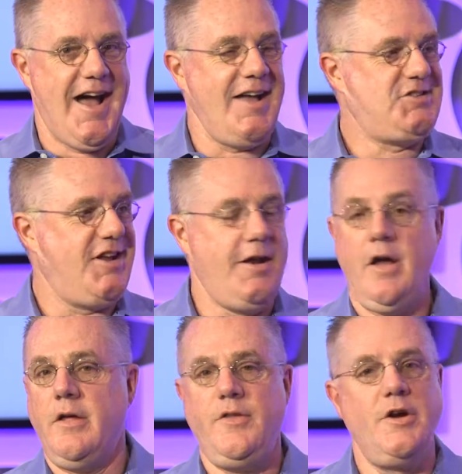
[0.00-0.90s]
I said,
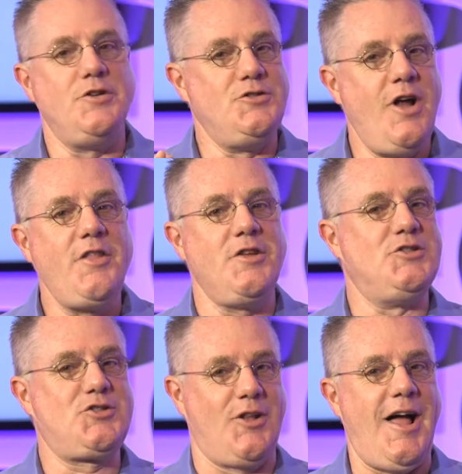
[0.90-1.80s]
there is nothing
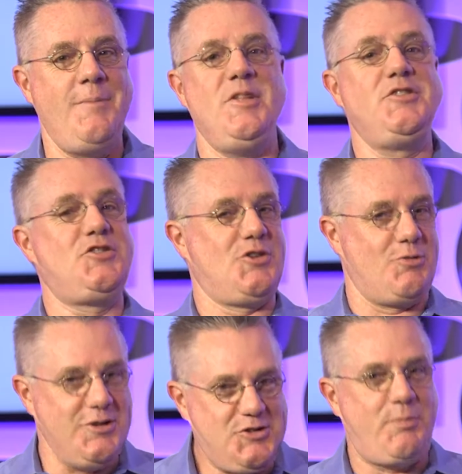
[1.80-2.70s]
slimy. This is a
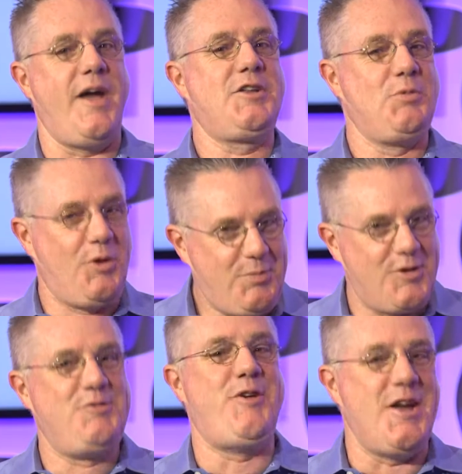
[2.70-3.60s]
respectable
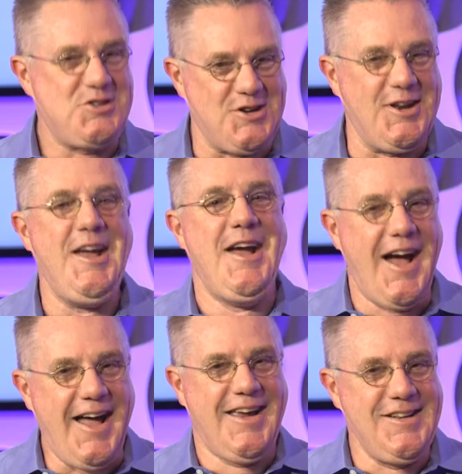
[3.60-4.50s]
profession.
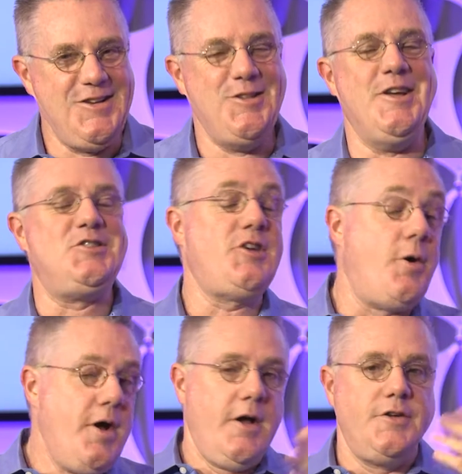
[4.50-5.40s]
I can do this.
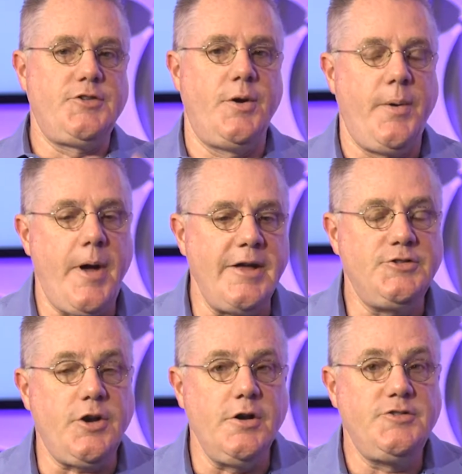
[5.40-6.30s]
So I
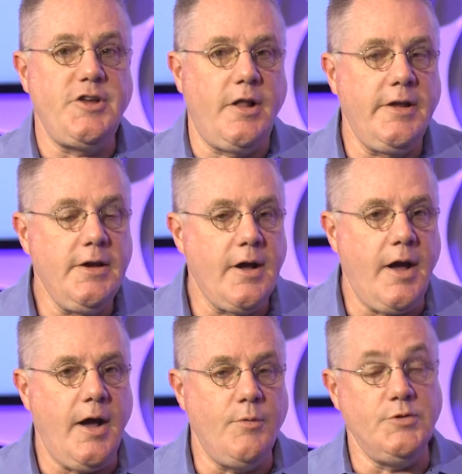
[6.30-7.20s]
started selling,
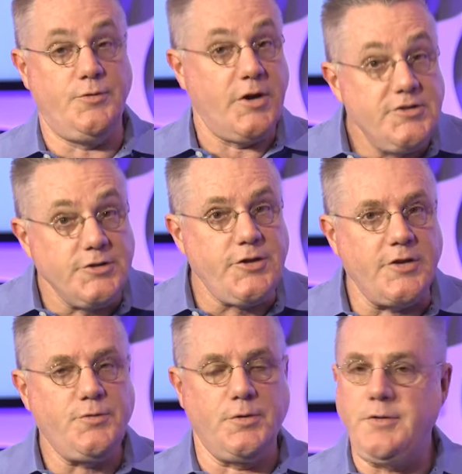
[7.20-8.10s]
was very
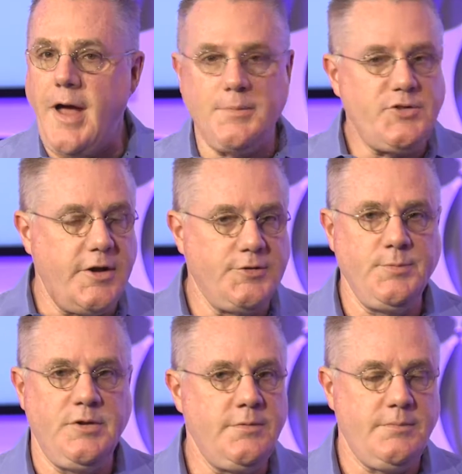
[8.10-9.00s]
successful, top
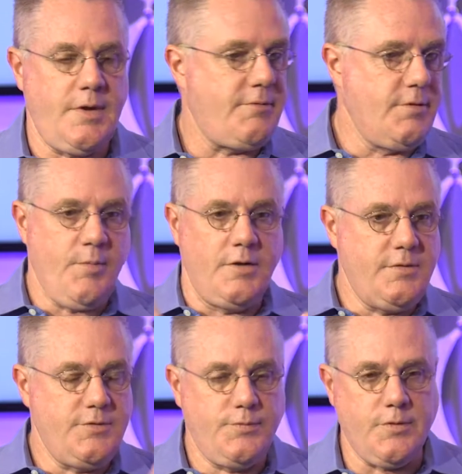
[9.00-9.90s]
salesman every
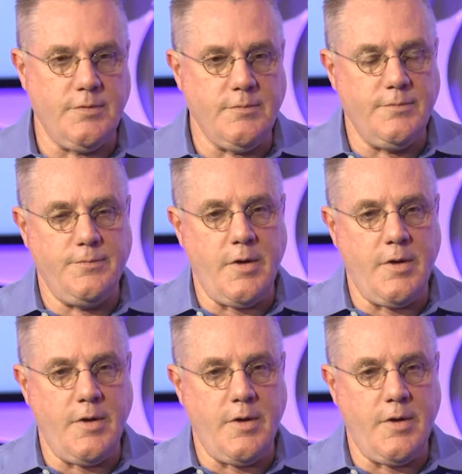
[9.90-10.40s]
month for